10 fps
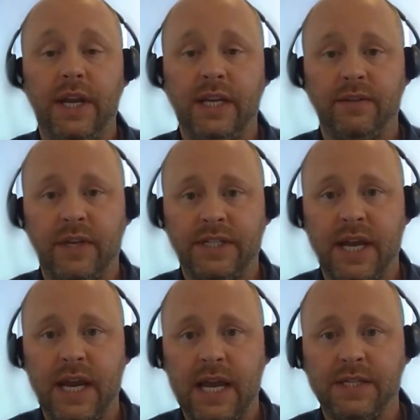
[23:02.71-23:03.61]
days of
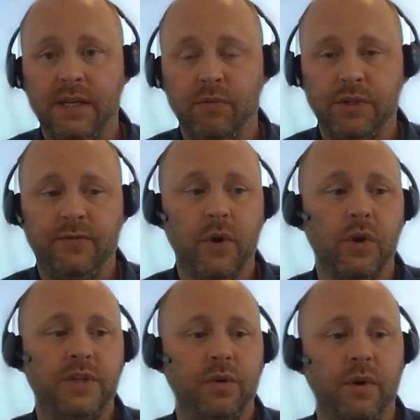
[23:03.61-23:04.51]
SIS, it was
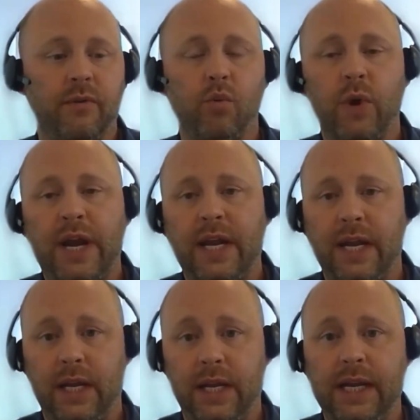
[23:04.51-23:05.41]
first sort of a
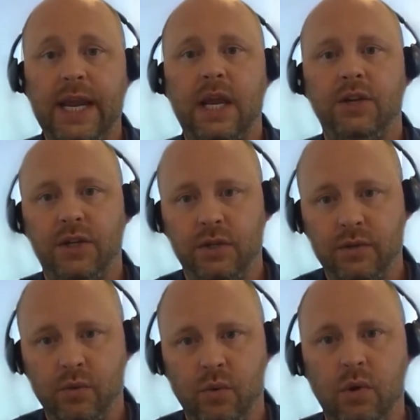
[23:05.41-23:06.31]
rating and indication
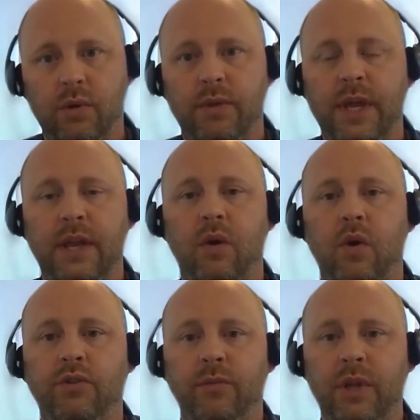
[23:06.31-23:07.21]
tool that
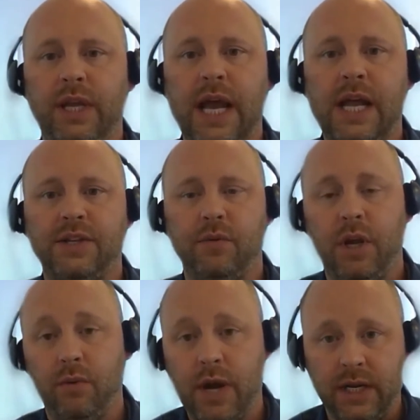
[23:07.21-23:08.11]
ultimately got to an
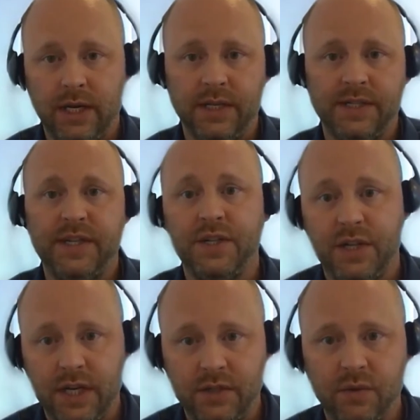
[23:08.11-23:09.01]
underwriting and
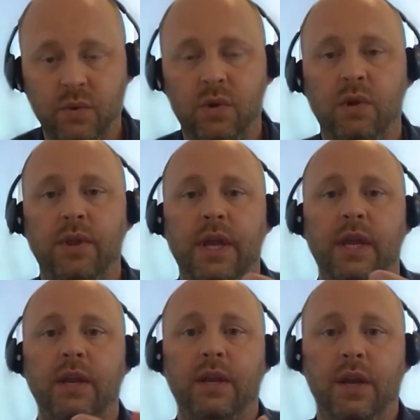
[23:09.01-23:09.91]
decisioning tool
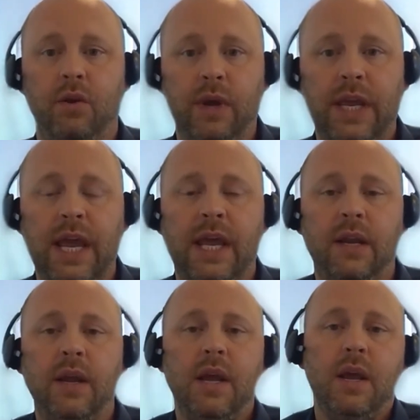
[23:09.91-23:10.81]
that, you know,
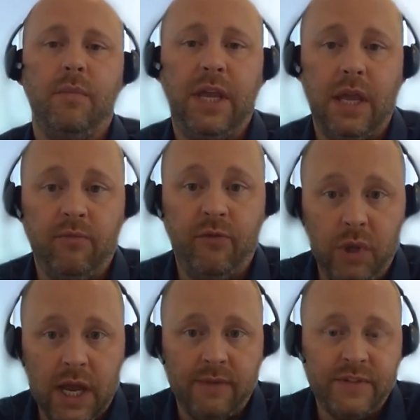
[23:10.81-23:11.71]
again, became
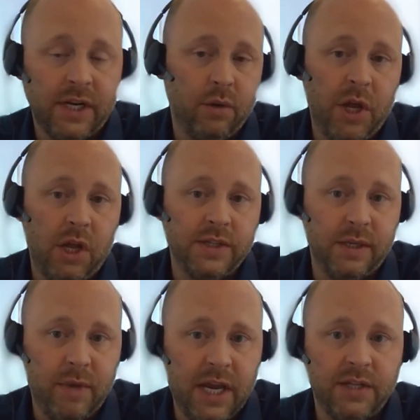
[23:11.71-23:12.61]
full lifecycle
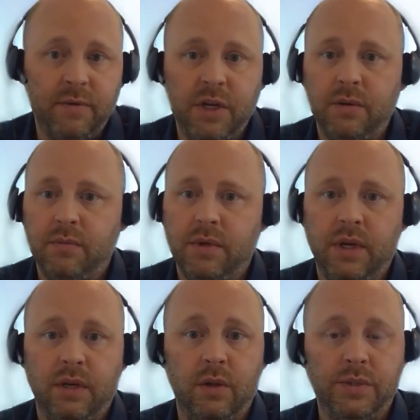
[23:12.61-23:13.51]
policy management,
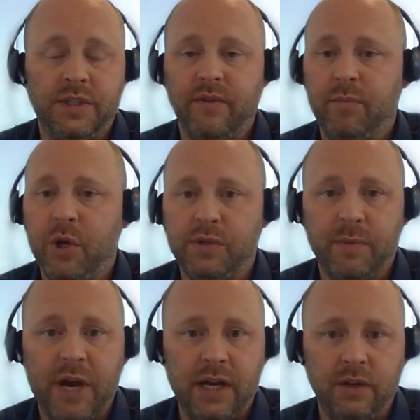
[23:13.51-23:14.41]
inclusive of post
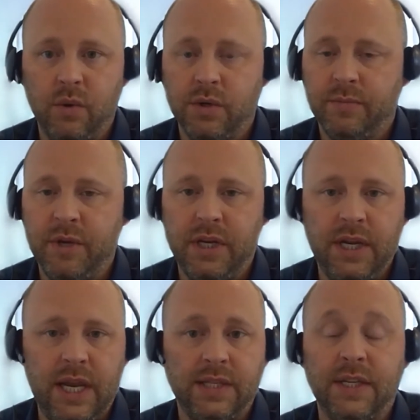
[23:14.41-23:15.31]
bind endorsement,
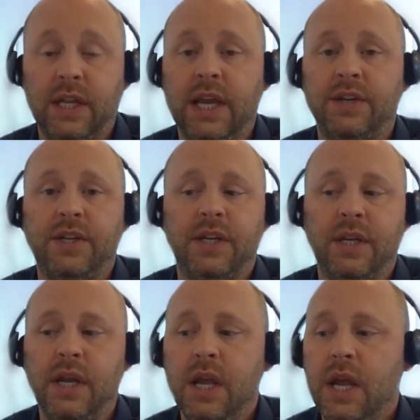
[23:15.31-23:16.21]

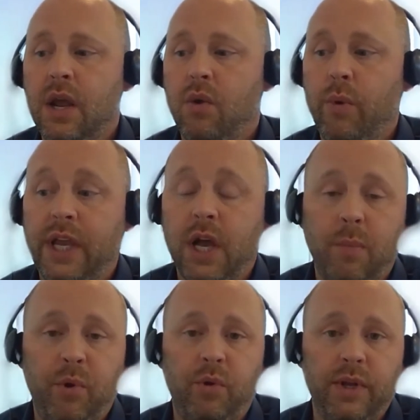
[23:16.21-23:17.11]
cancellation. We
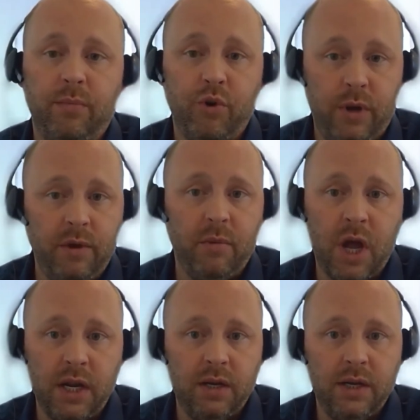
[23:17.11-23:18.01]
coupled a premium
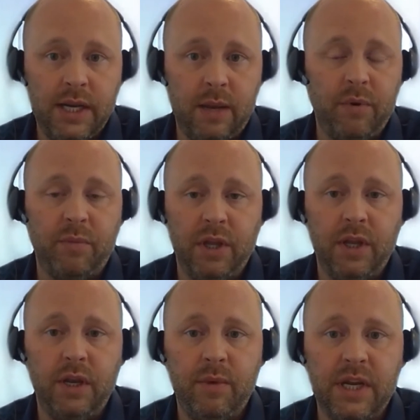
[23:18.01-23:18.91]
audit
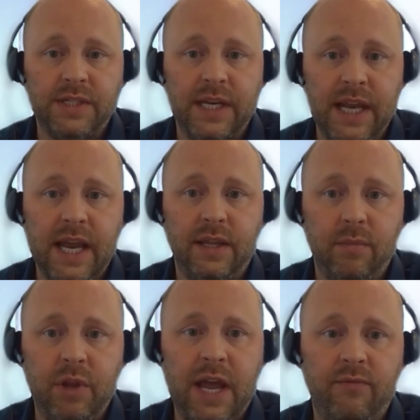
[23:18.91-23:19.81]
capability because again
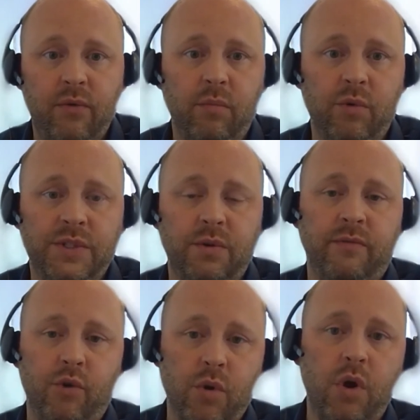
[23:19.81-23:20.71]
the platform was sort
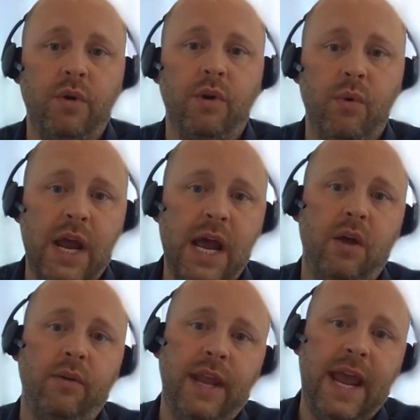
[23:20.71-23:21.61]
of grown
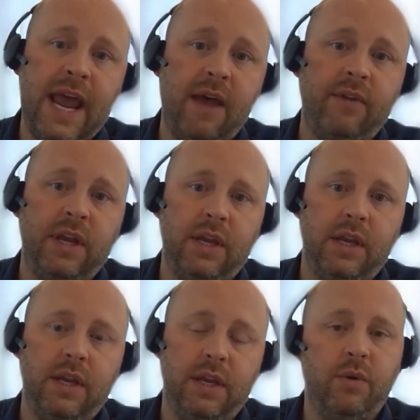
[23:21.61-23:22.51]
around
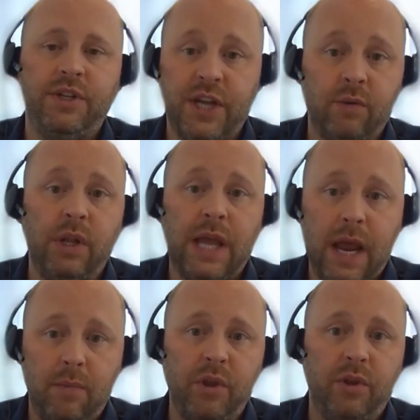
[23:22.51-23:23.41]
having you know a general
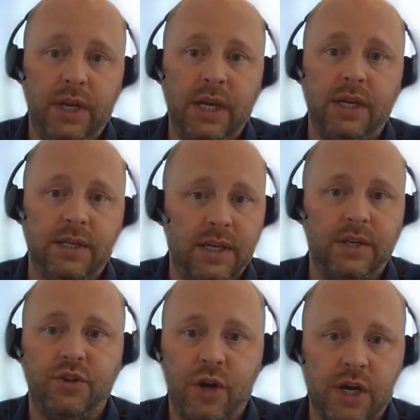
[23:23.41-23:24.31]
liability
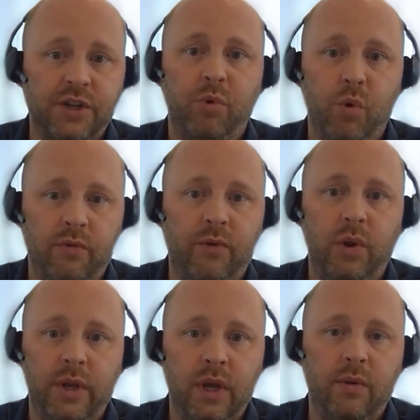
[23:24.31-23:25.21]
construction
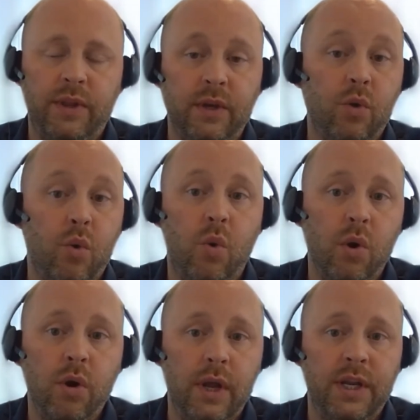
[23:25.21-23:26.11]
portfolio at the
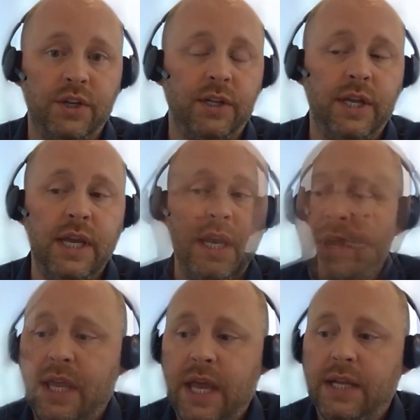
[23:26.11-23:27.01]
core initially
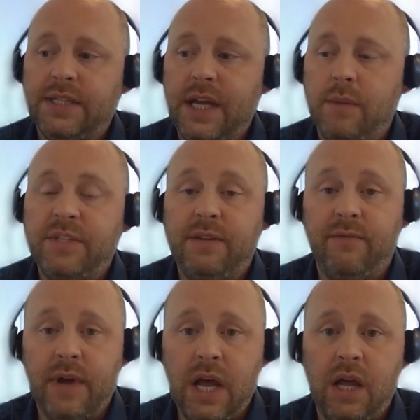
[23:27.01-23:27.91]
again as times
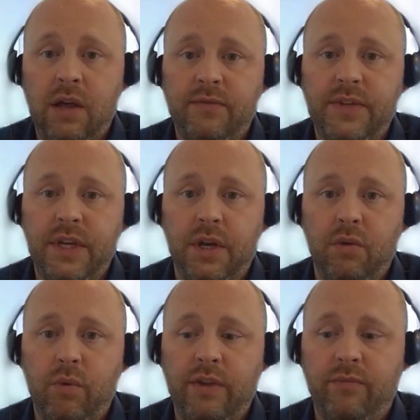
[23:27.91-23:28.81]
evolved you
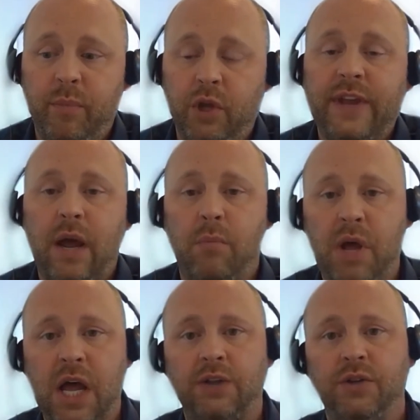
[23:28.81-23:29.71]
know we've built out
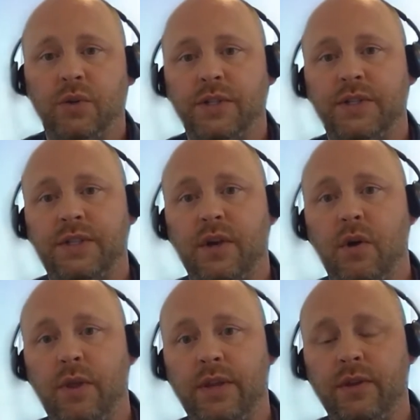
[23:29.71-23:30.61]
modules
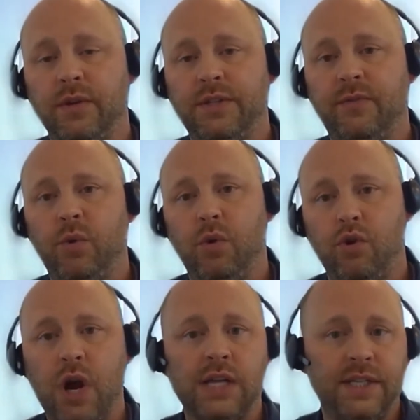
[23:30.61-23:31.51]
so that there's full
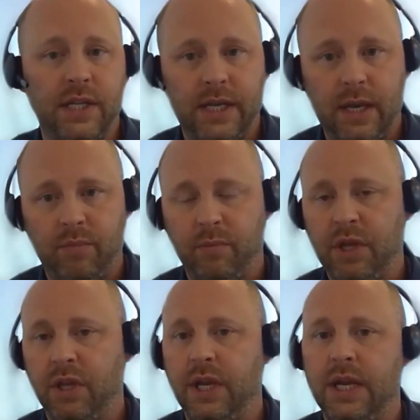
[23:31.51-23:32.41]
cross-selling
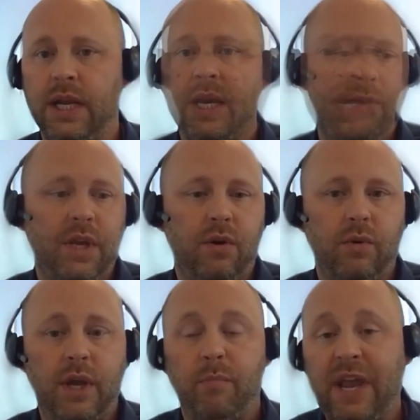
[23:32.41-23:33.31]
capability you know
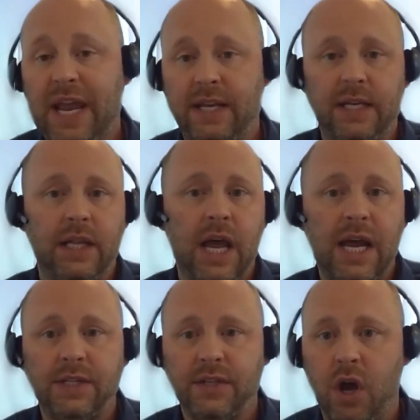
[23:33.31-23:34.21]
companion
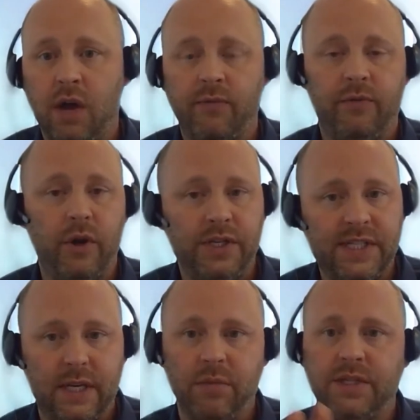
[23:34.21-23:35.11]
lines offered very
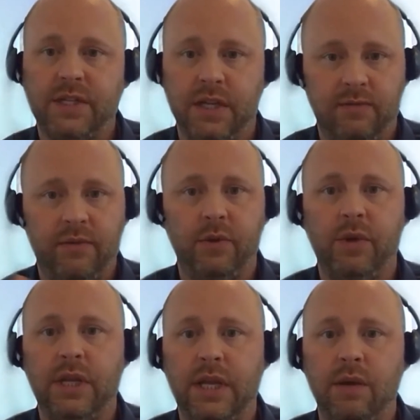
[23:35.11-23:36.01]
seamlessly and
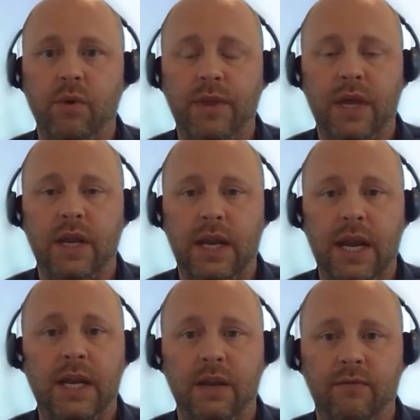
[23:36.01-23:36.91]
fluidly within
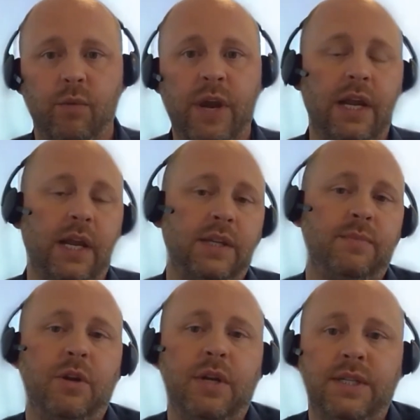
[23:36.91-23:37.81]
any of the rating
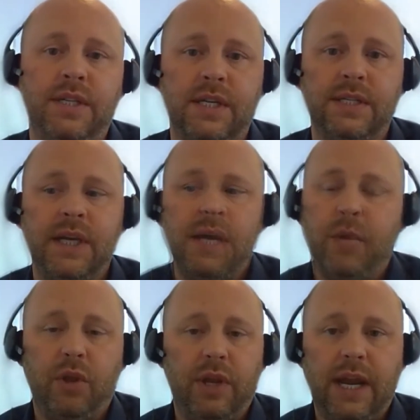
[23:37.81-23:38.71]
experiences
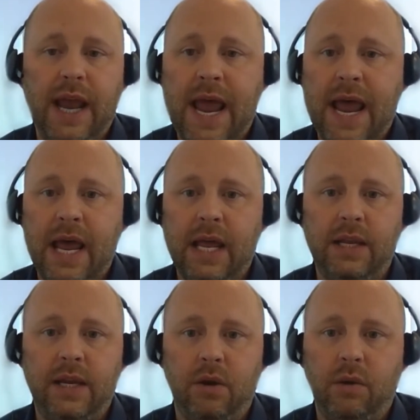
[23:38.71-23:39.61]
ability to add
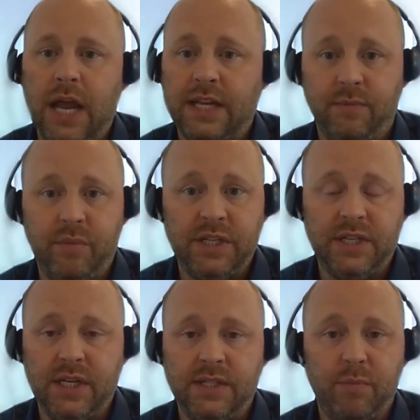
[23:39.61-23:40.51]
you know lines of
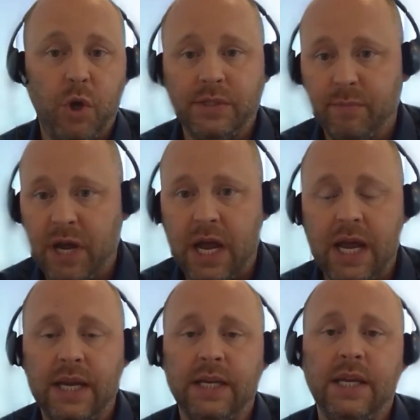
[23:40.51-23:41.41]
business post
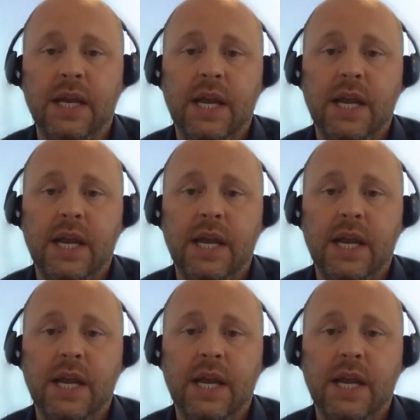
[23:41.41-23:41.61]
bind